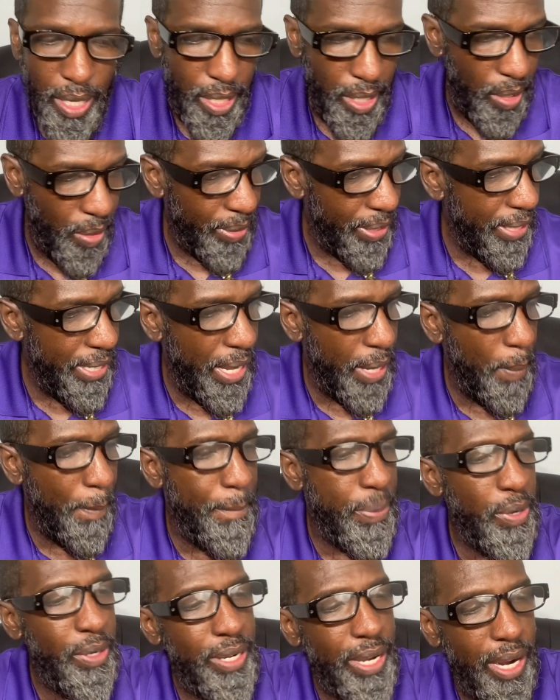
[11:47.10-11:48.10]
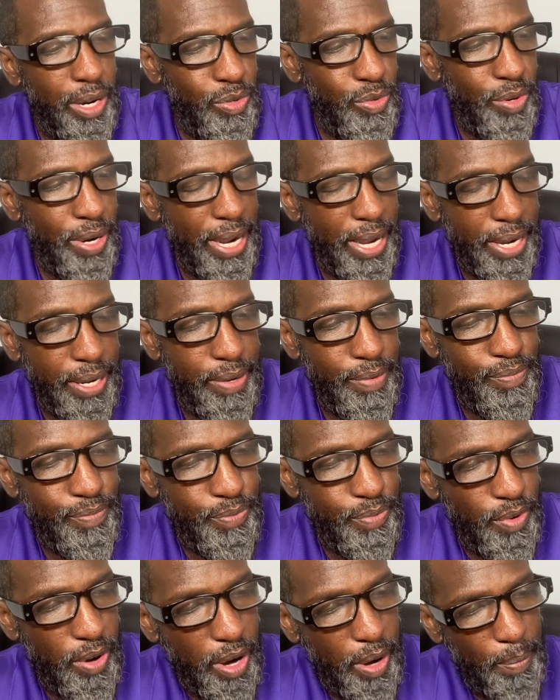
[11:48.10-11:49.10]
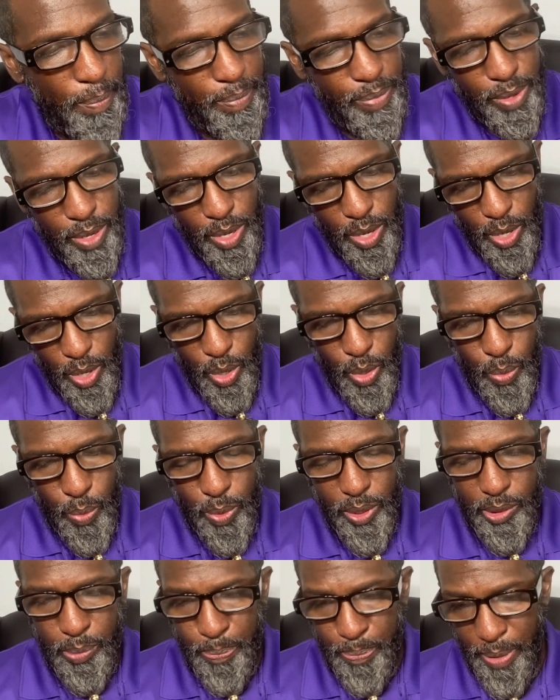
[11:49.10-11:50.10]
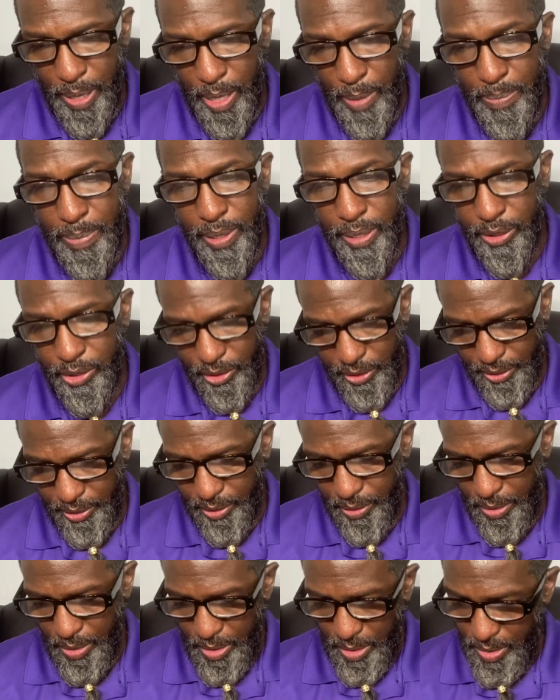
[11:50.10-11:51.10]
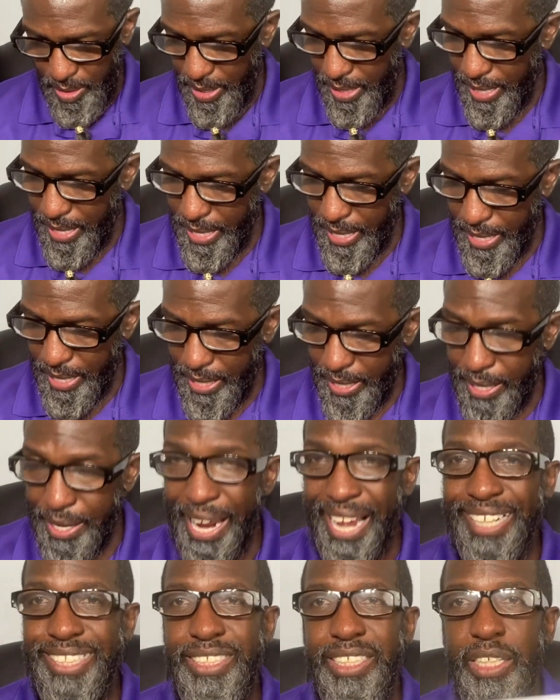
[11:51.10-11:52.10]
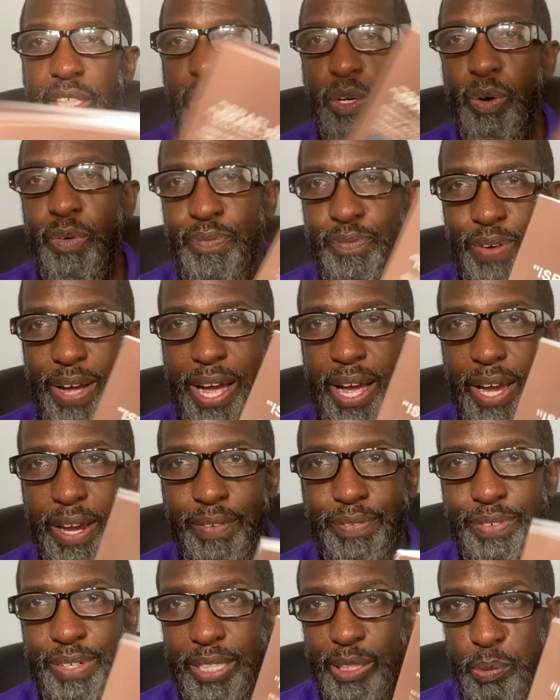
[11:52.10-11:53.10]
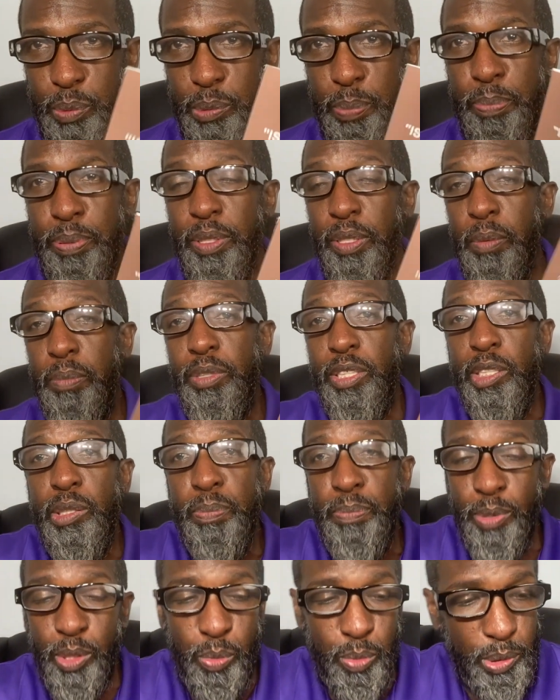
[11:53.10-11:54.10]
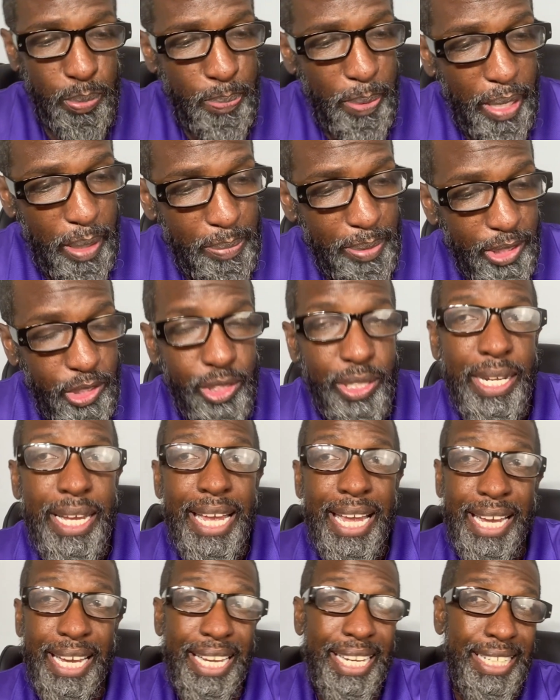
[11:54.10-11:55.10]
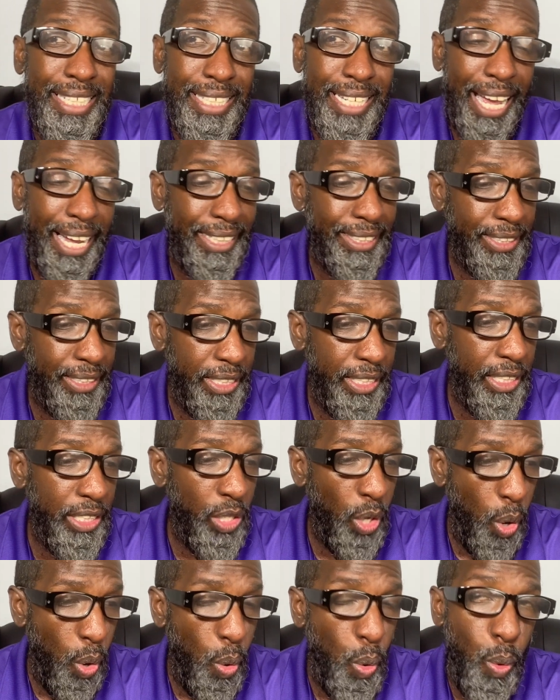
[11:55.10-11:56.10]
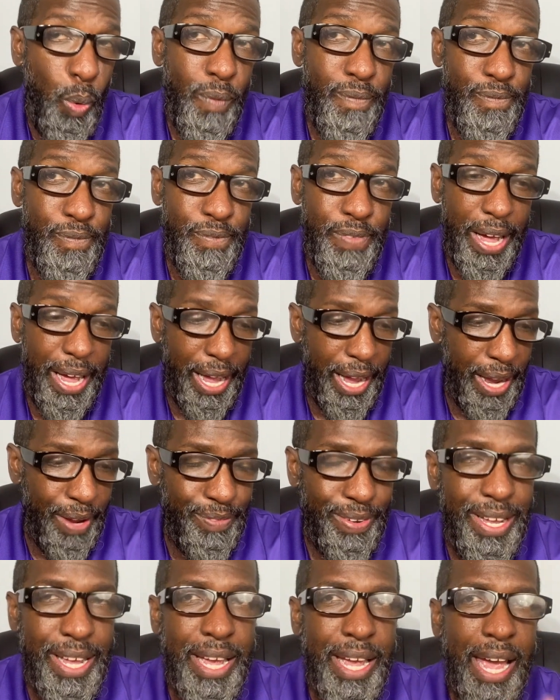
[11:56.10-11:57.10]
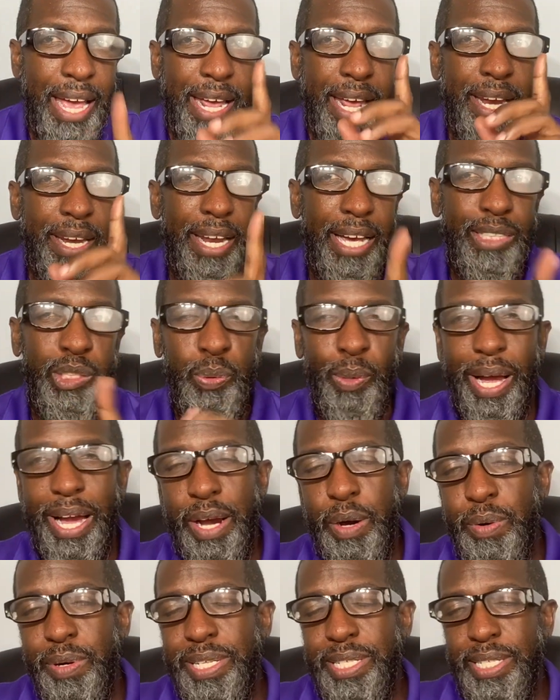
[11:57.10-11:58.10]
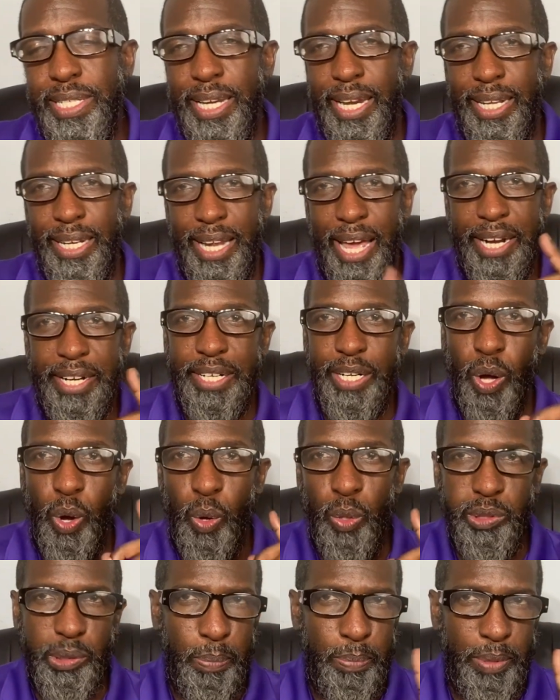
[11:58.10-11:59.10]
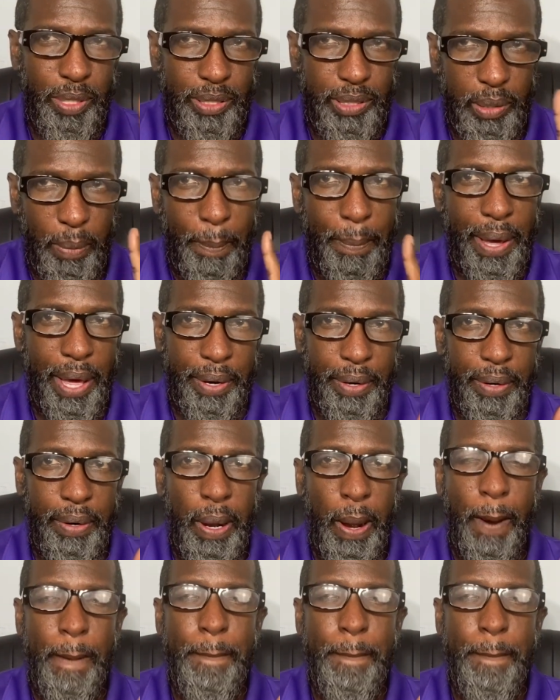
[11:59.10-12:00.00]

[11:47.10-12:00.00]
Okay, now the book I read from was published in 1905. This book was published in 1905. That's why I always say a lot of the older books are better,